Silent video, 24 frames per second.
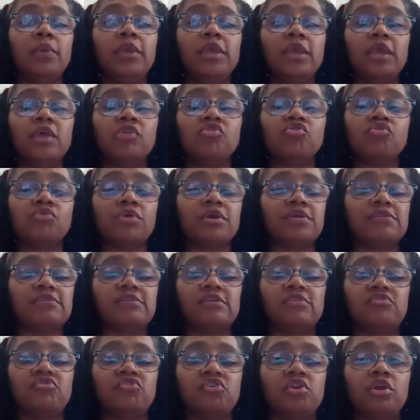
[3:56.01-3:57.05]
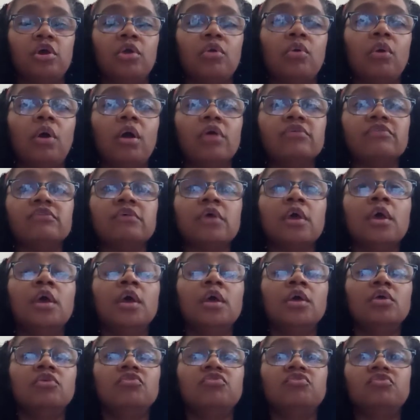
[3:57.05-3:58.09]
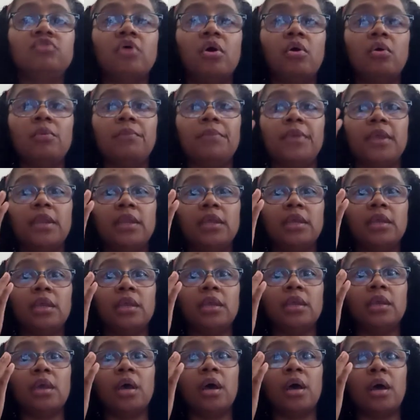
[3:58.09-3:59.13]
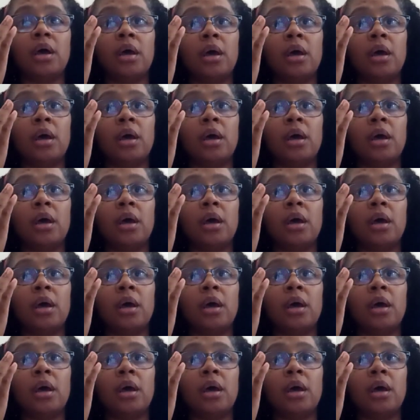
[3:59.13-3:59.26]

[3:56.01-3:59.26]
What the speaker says: We can transition across so many